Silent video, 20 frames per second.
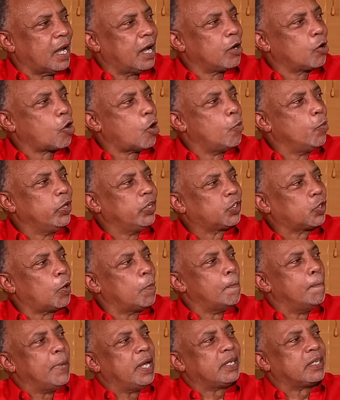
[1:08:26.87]
and come with
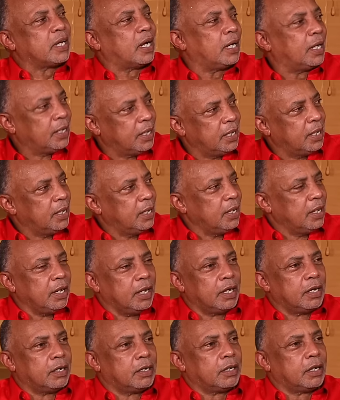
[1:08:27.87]
something better,
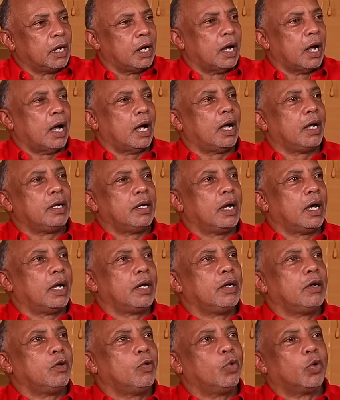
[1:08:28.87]
you know?
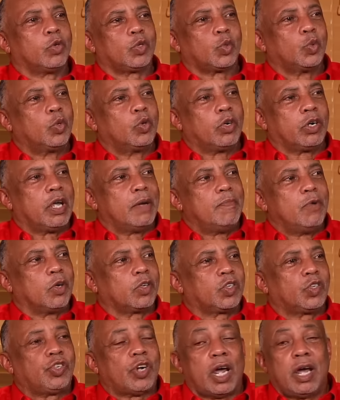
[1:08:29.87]
And those who go them
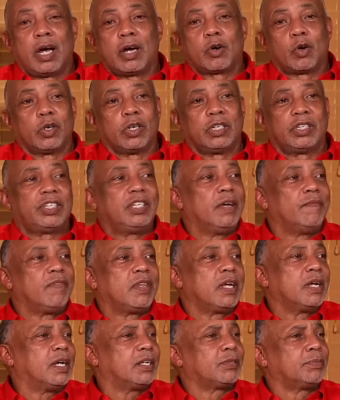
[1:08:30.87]
just try and cut the same
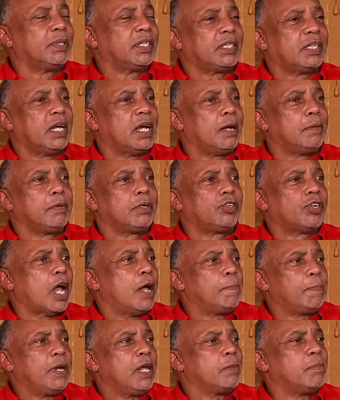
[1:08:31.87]
thing as me say and
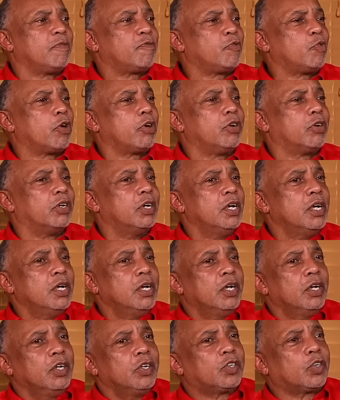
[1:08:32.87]
try play it before you.
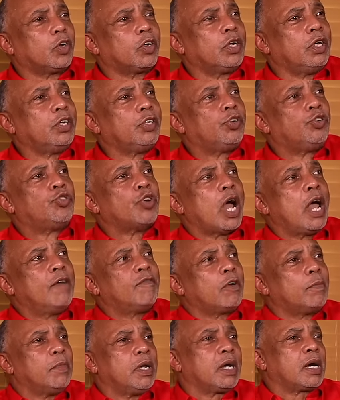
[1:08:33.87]
So it
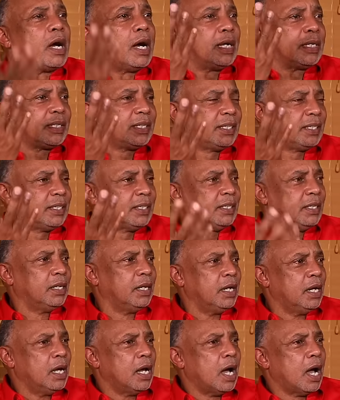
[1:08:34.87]
drive up the cost.
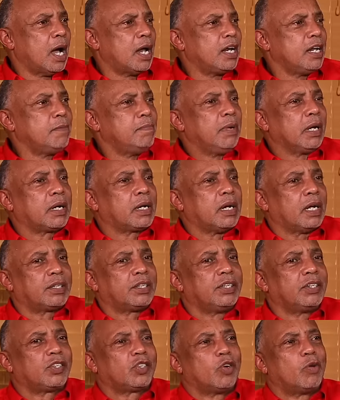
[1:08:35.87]
And it makes
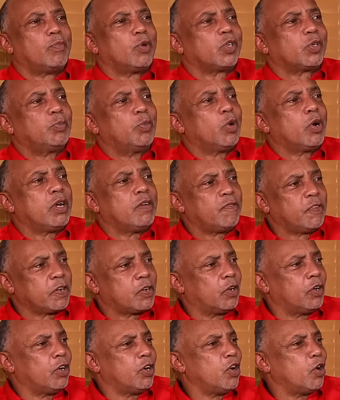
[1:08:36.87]
clashes so much more
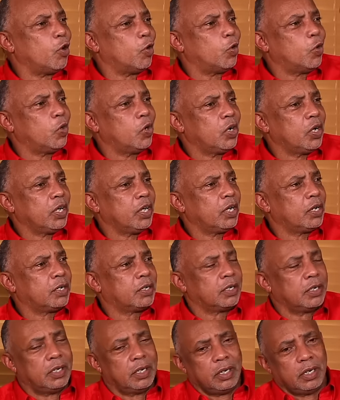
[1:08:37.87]
difficult now, you
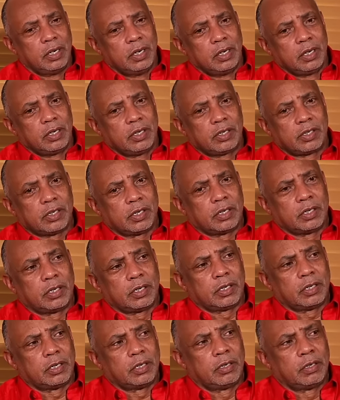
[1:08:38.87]
know.
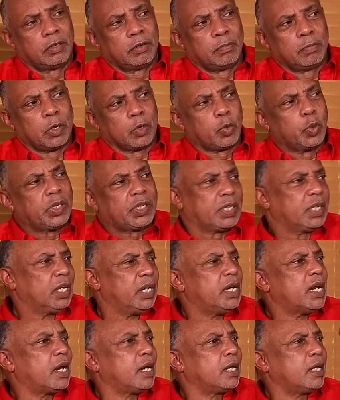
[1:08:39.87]
So, but we're still in the